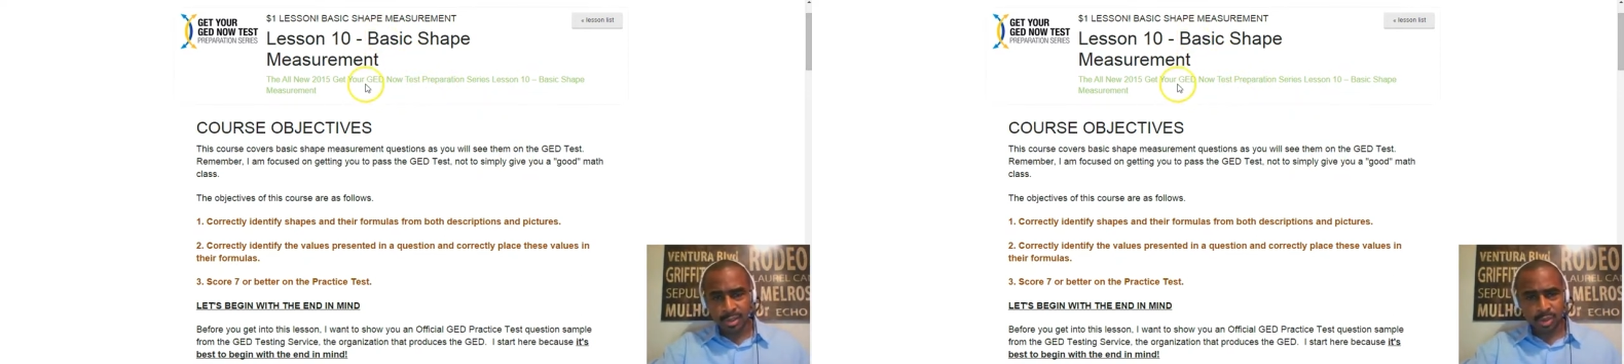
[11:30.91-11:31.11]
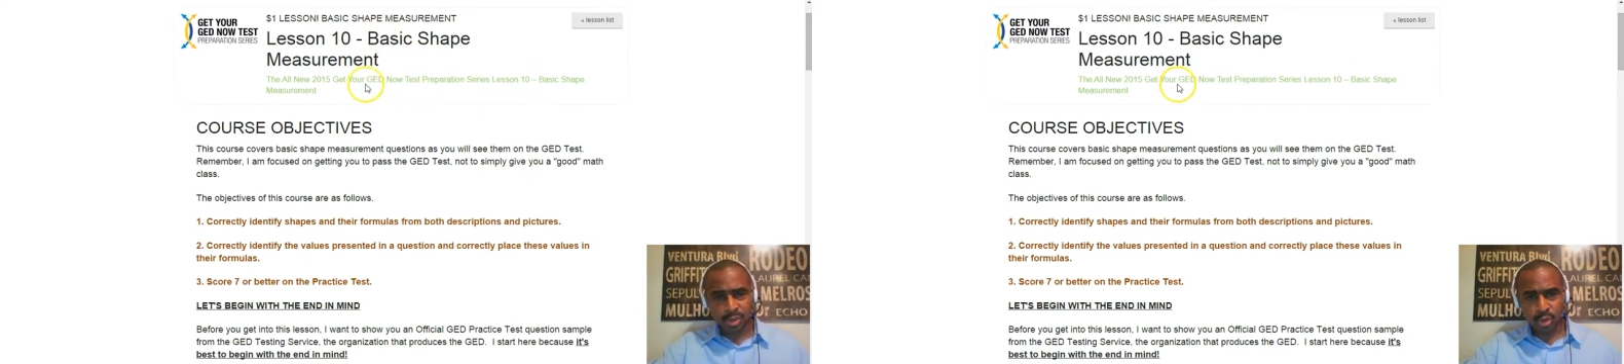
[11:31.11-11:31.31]

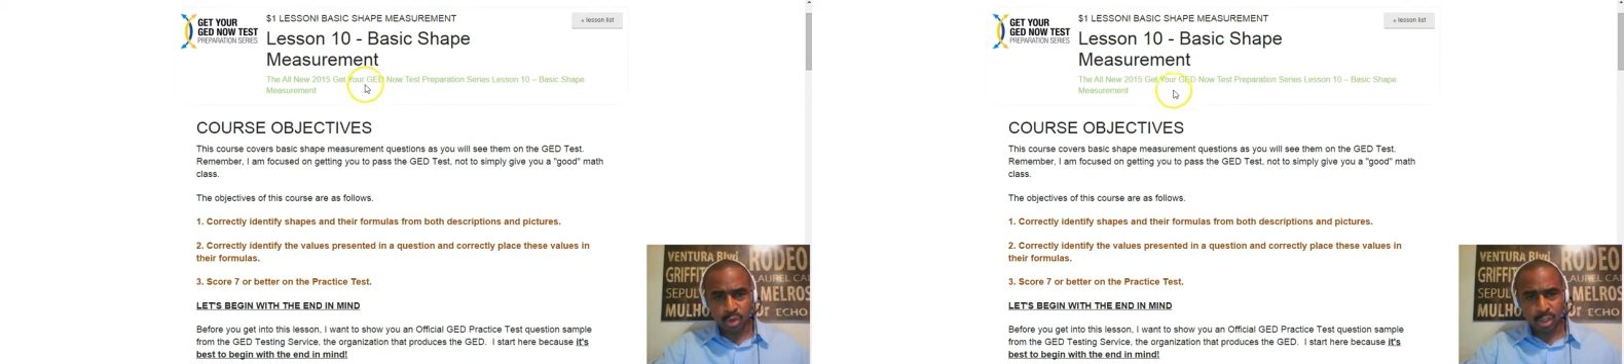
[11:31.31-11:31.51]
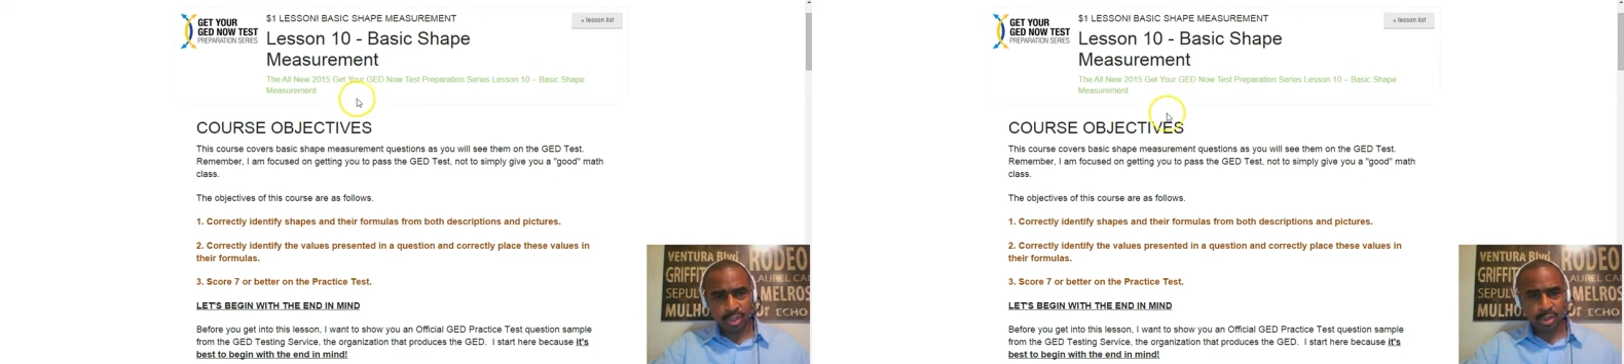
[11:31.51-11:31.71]
little
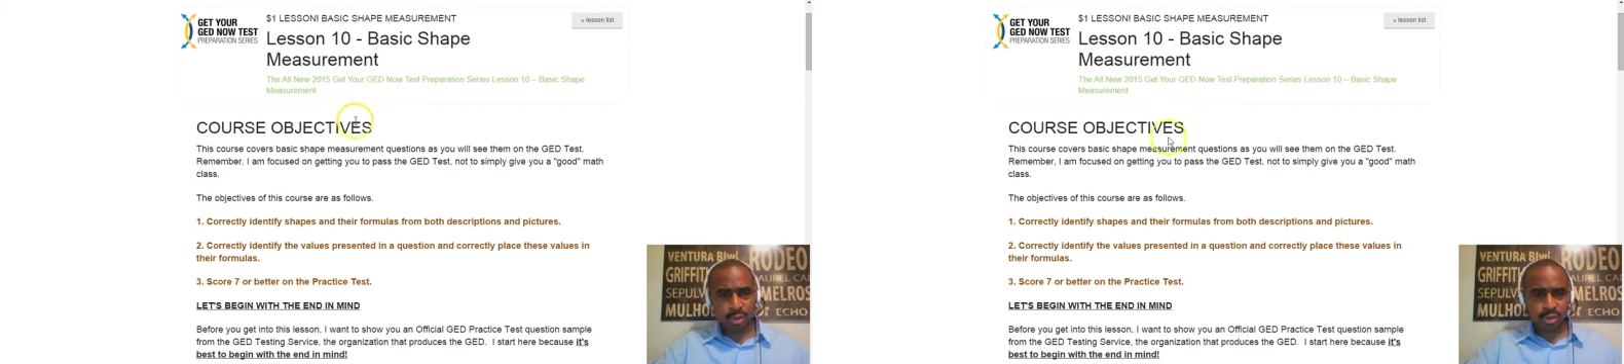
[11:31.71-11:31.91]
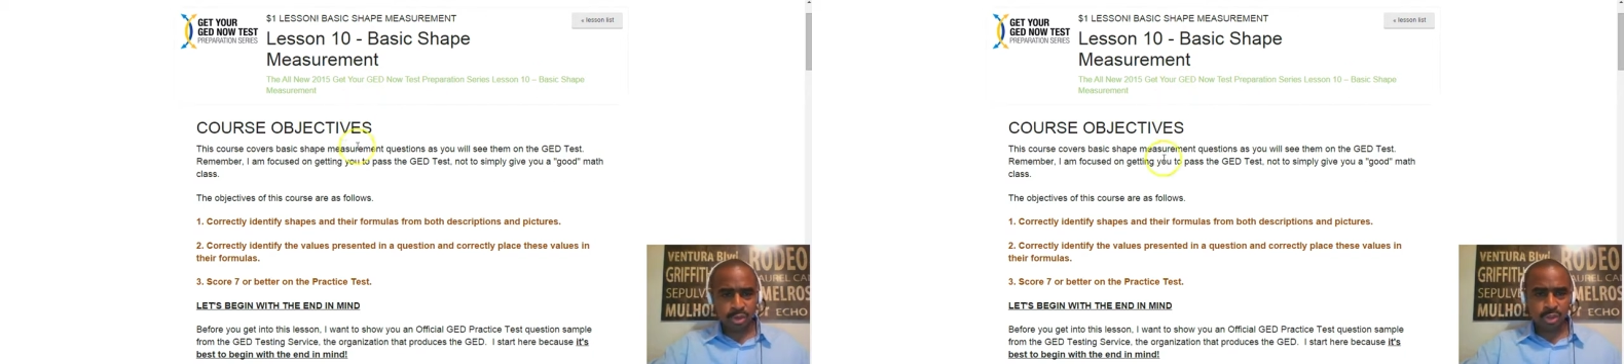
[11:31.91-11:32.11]
quick
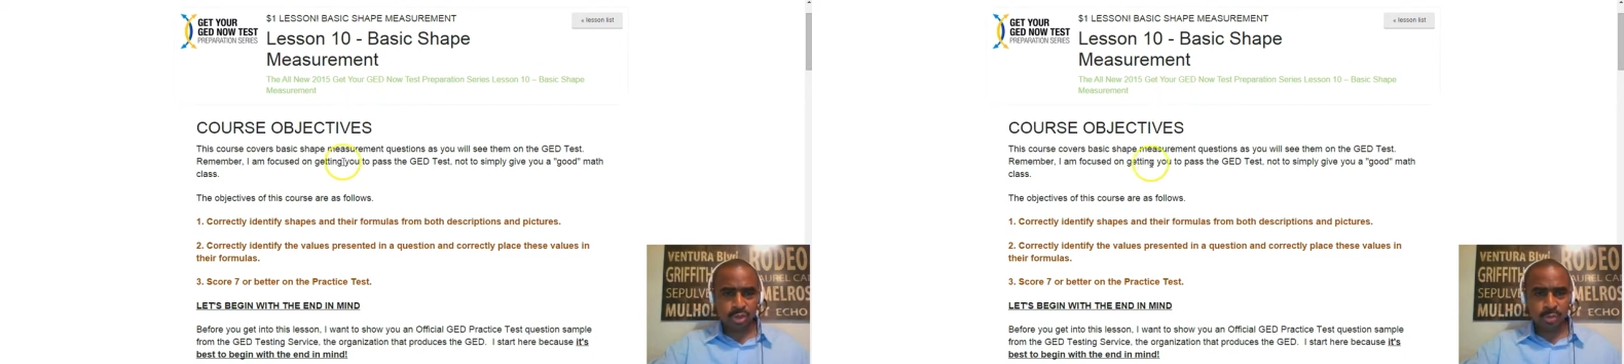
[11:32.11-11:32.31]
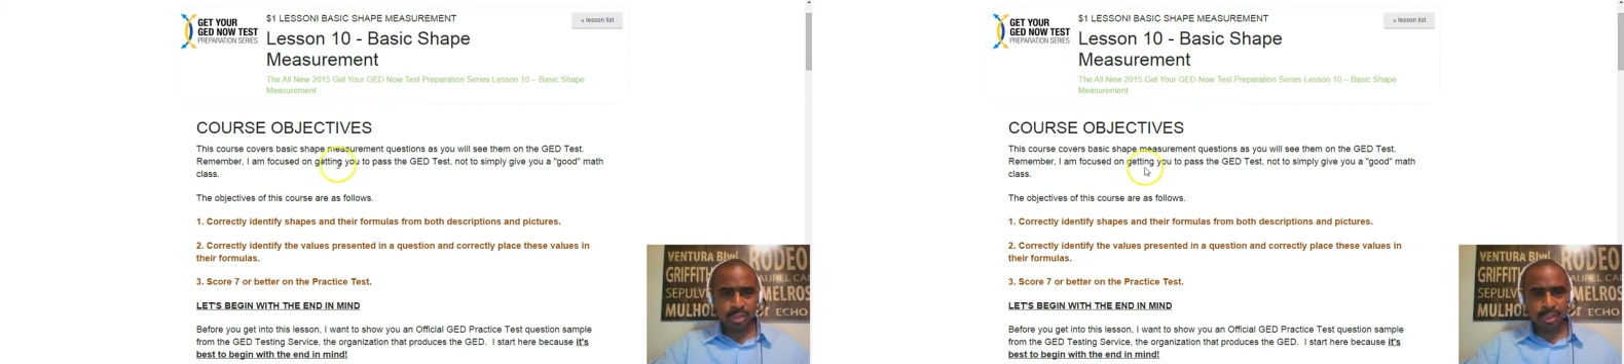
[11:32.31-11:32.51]
course
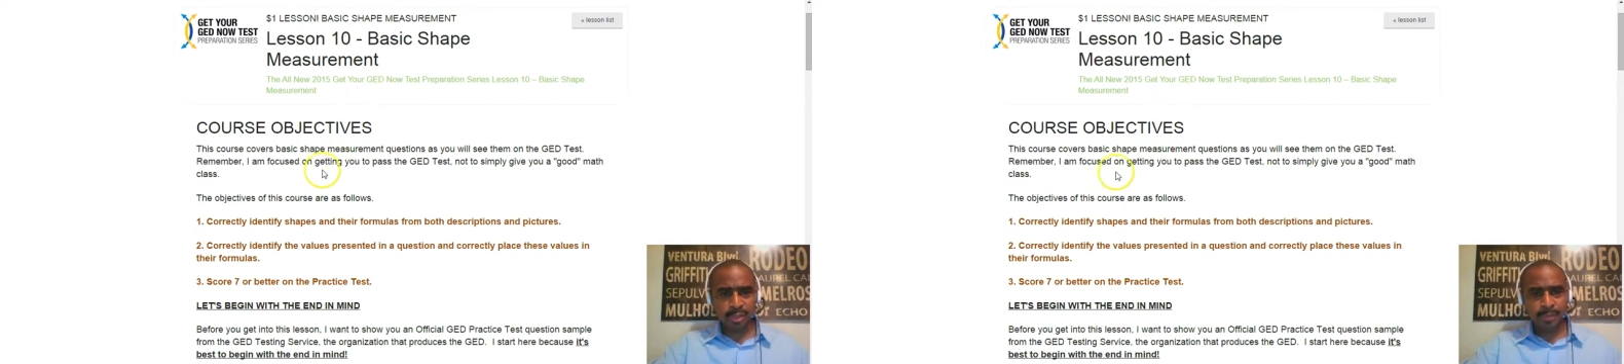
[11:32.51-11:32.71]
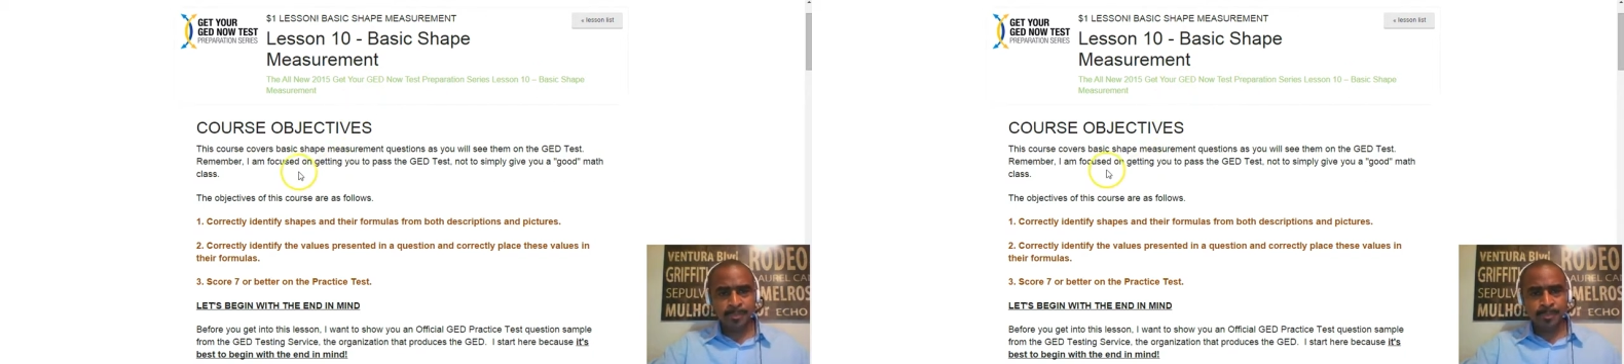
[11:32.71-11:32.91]
description
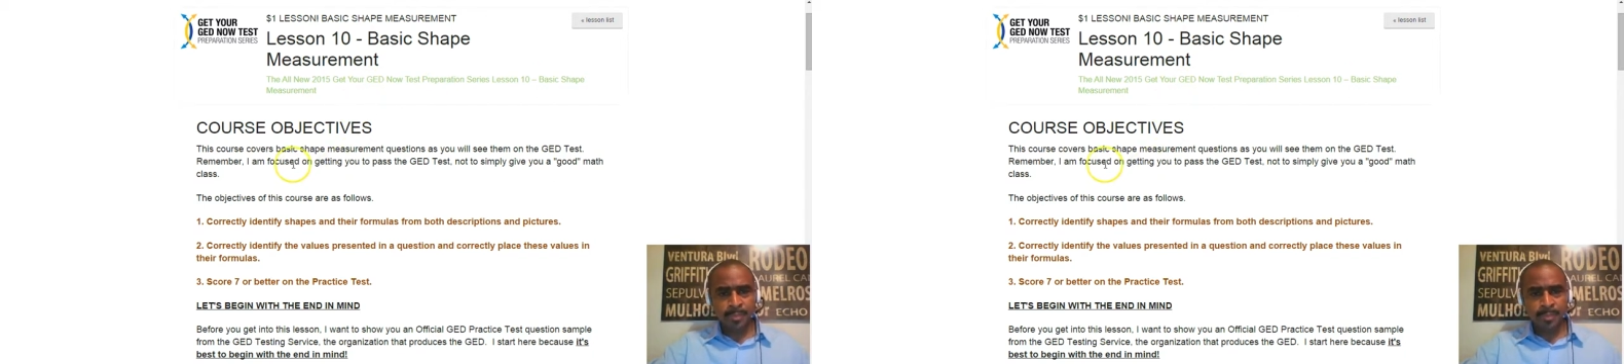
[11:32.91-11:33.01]
here.